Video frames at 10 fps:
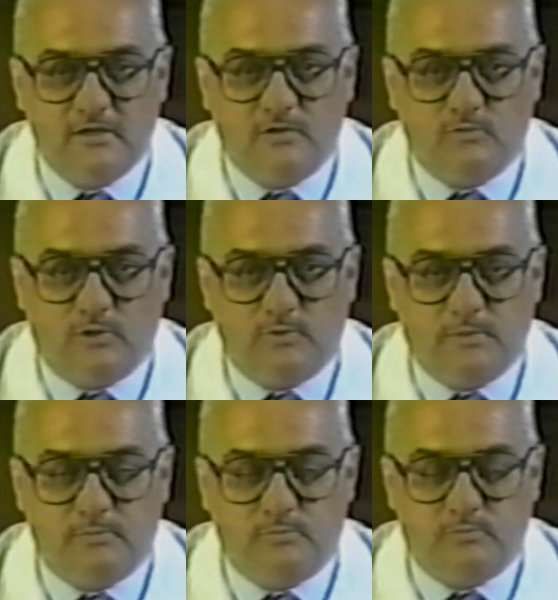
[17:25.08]
where we
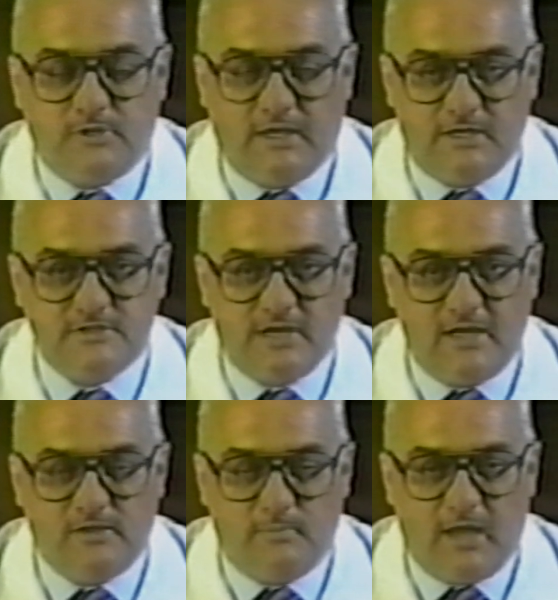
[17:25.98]
get inside
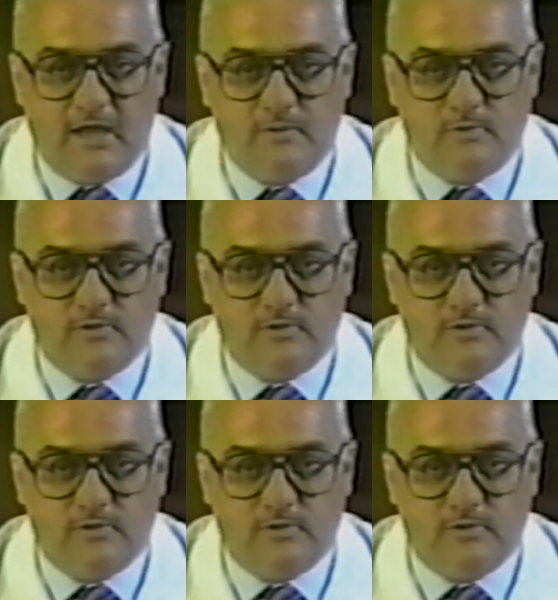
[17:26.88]
the bag with